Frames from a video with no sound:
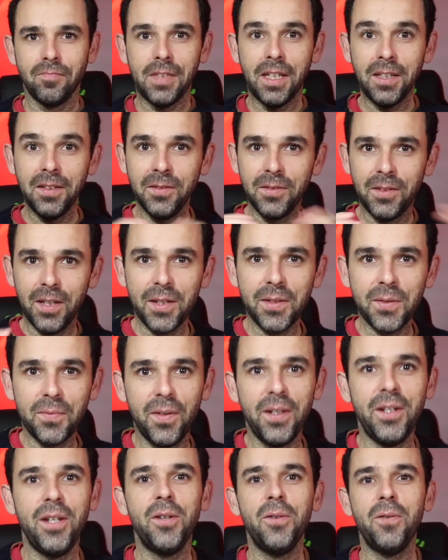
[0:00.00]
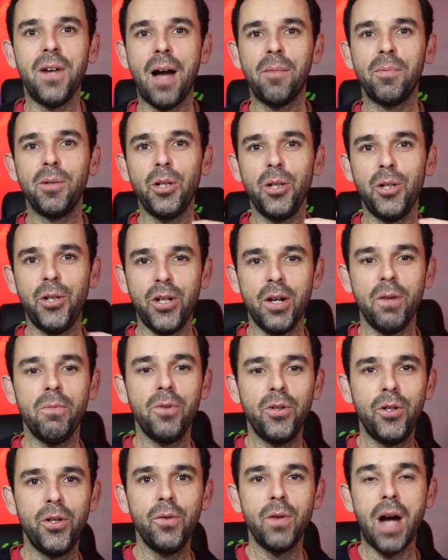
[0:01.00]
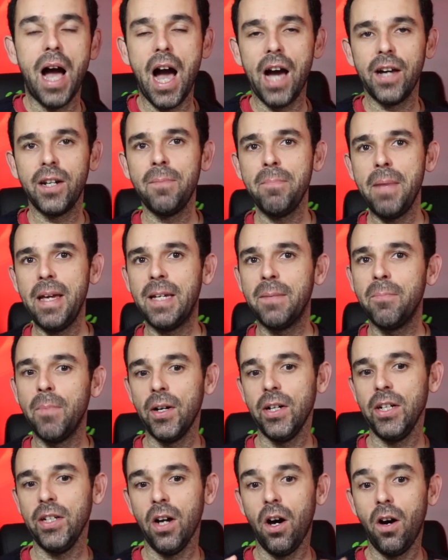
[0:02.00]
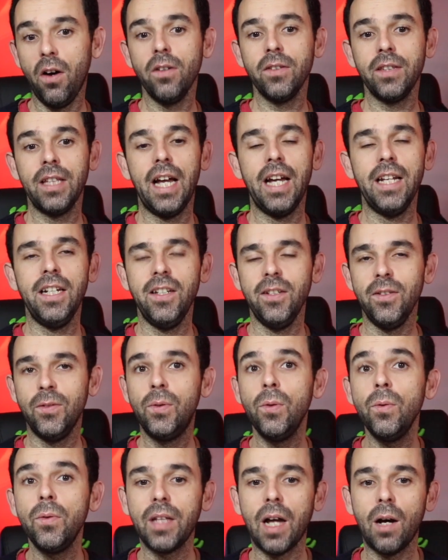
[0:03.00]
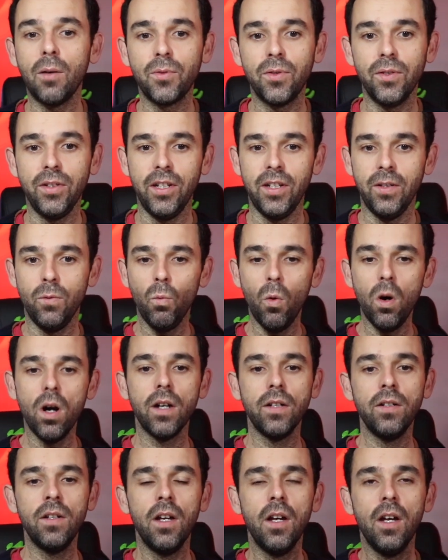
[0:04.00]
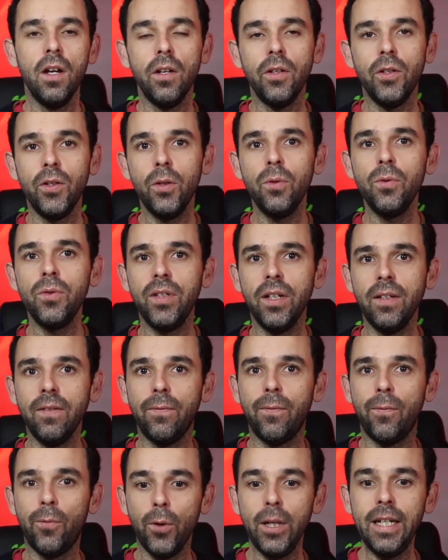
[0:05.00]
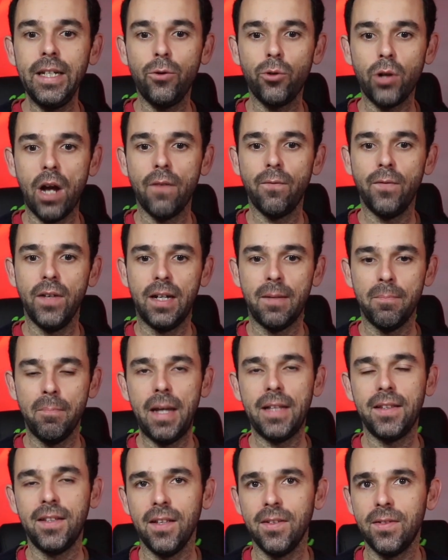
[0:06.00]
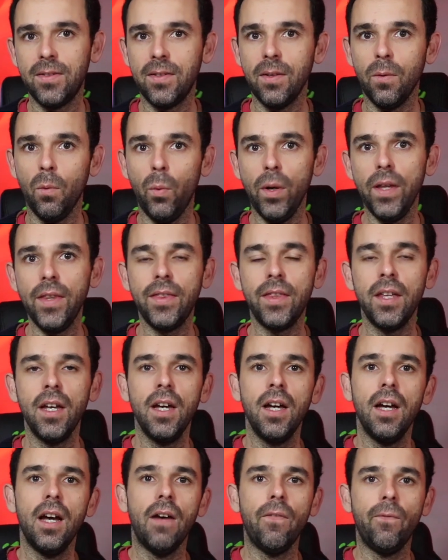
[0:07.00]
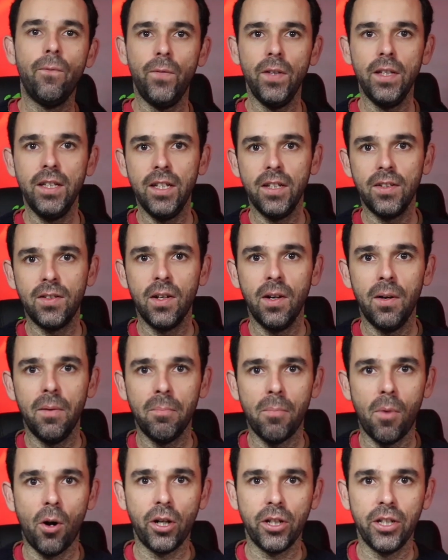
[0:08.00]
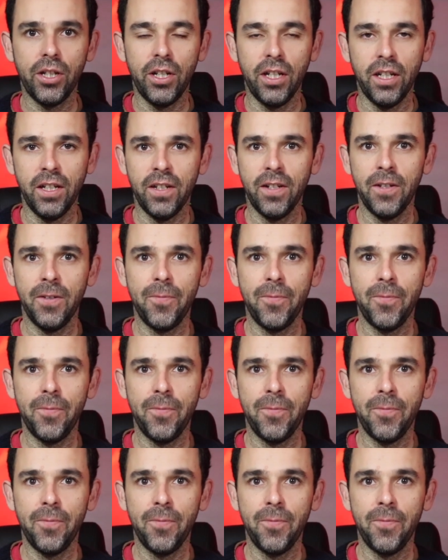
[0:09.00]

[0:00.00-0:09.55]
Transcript: In this video, I'm going to share with you how to make money online in 2001 using free traffic methods with affiliate marketing.